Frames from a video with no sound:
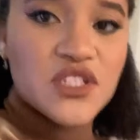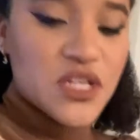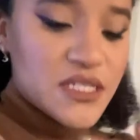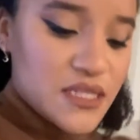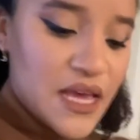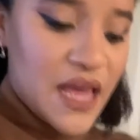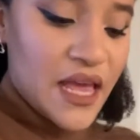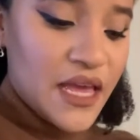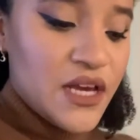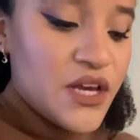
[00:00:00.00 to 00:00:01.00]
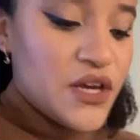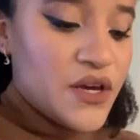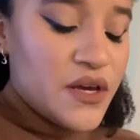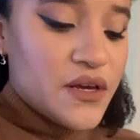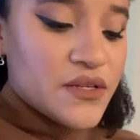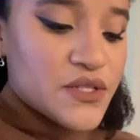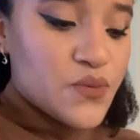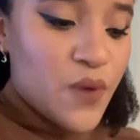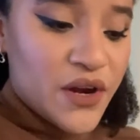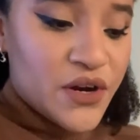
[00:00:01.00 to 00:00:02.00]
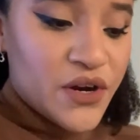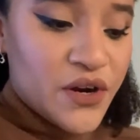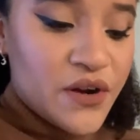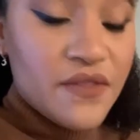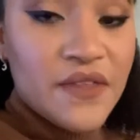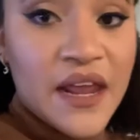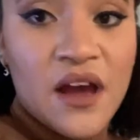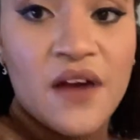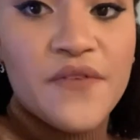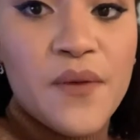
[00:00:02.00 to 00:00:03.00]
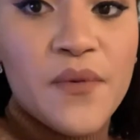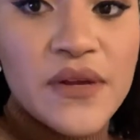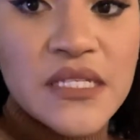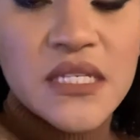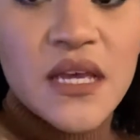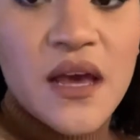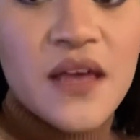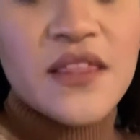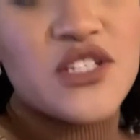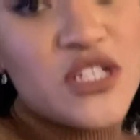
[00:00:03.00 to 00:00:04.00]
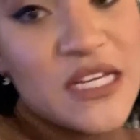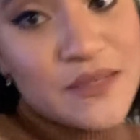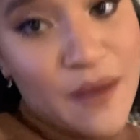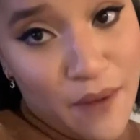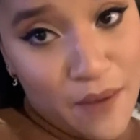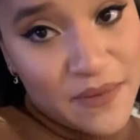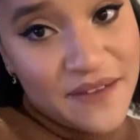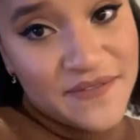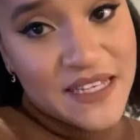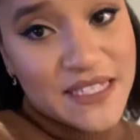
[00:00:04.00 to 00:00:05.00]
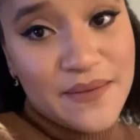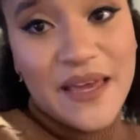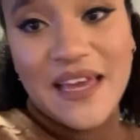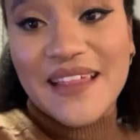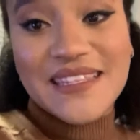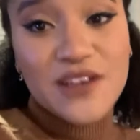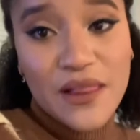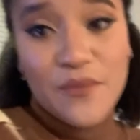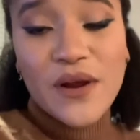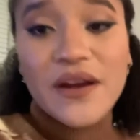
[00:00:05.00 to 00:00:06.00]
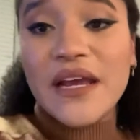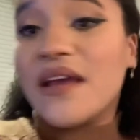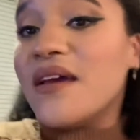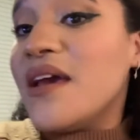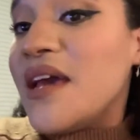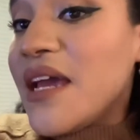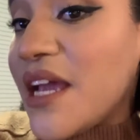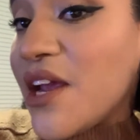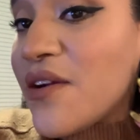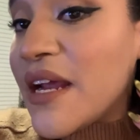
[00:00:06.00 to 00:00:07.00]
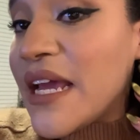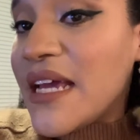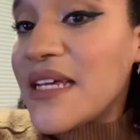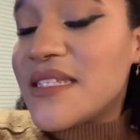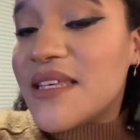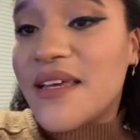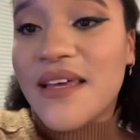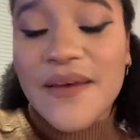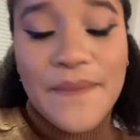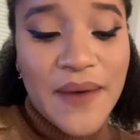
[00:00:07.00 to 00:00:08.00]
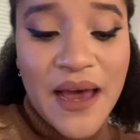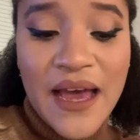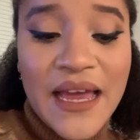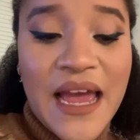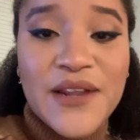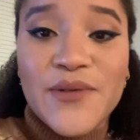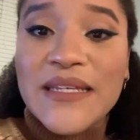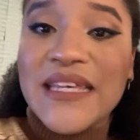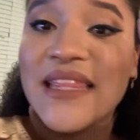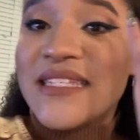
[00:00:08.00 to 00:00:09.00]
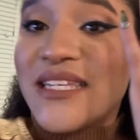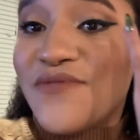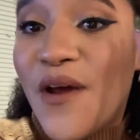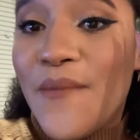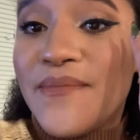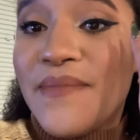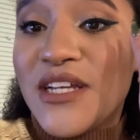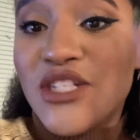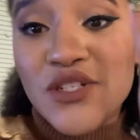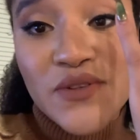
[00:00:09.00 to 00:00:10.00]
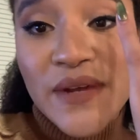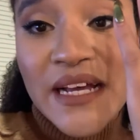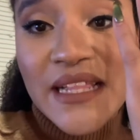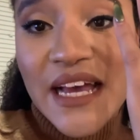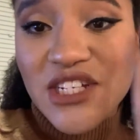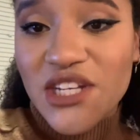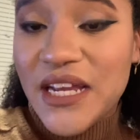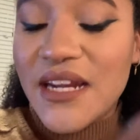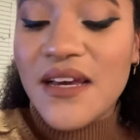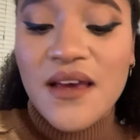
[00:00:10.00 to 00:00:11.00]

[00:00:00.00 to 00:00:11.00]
just a sweater that I got from Aritzia. The jeans my mom gifted to me. That's all I'm wearing. Earrings by Ana Luisa. This is from my jewelry collection.